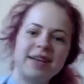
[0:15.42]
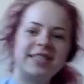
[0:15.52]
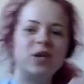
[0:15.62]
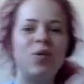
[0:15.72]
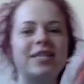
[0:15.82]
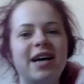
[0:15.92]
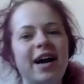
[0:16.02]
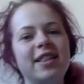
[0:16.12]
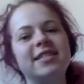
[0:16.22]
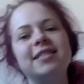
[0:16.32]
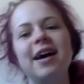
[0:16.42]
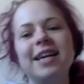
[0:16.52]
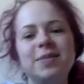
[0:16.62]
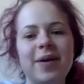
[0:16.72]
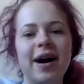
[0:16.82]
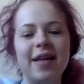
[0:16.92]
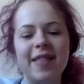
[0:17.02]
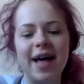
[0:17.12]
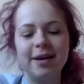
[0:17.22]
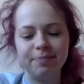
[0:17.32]
So what's kind of the science behind
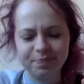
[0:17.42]
that?